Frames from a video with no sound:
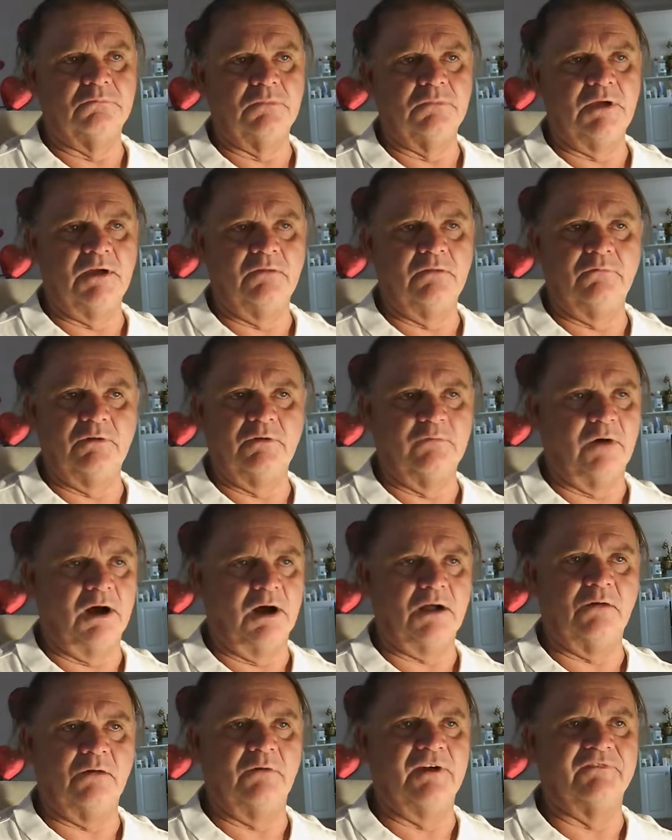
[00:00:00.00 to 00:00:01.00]
and we
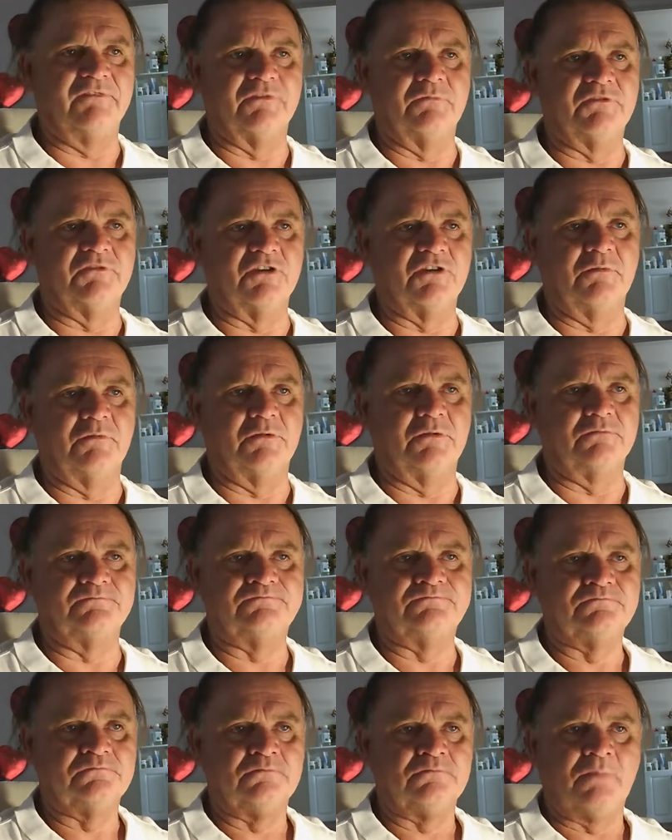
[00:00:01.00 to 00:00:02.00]
walk away from trouble.
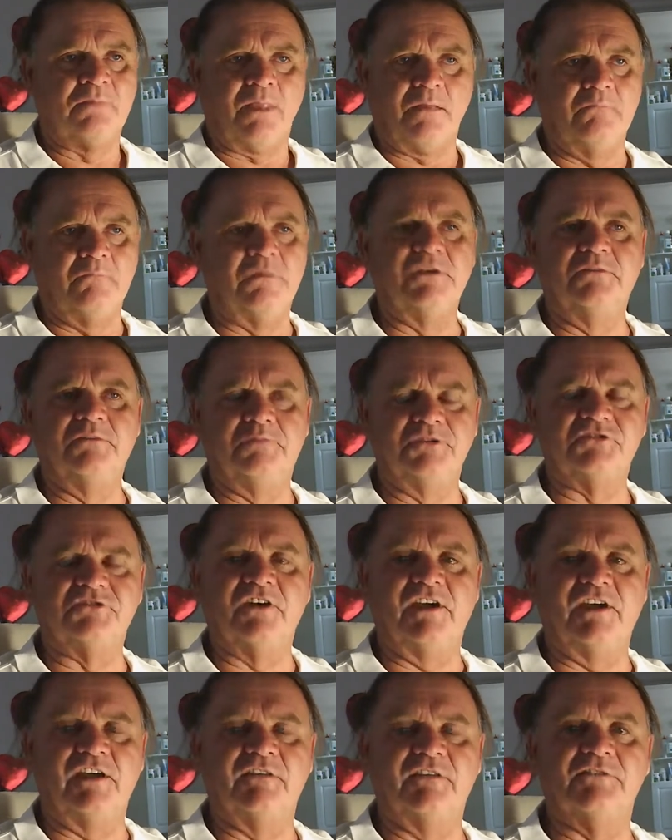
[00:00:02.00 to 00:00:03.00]
But you put your
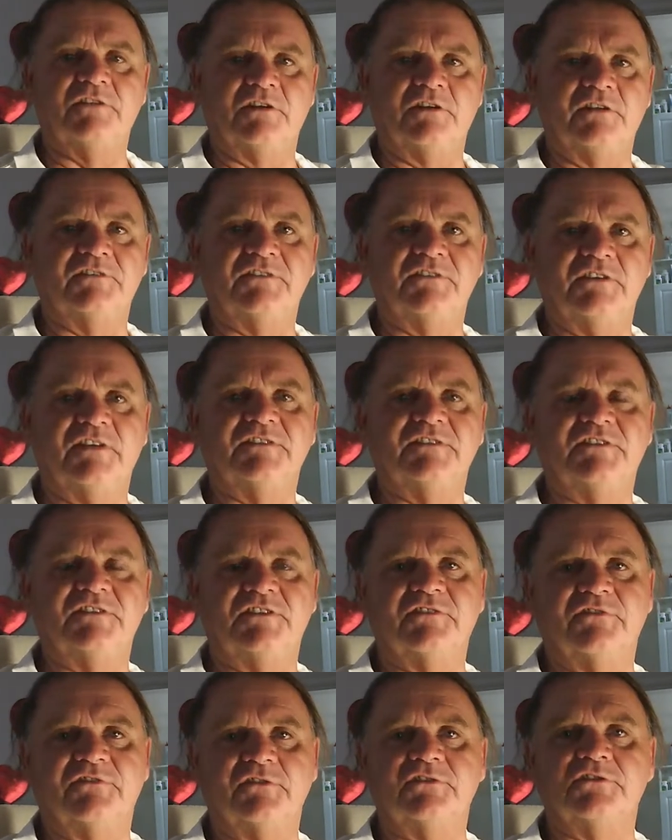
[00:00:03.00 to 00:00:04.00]
hands on us, and that's a
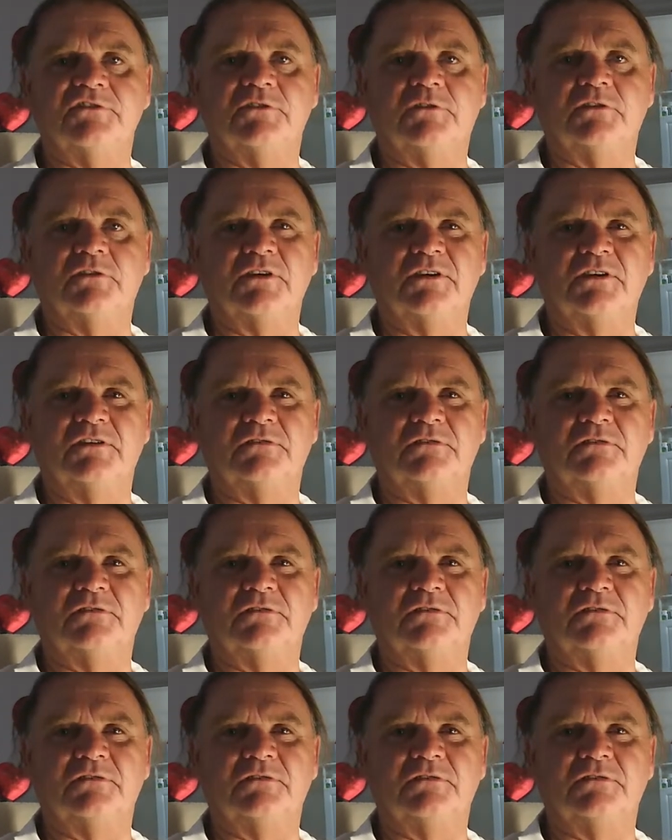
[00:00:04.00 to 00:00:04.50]
different story.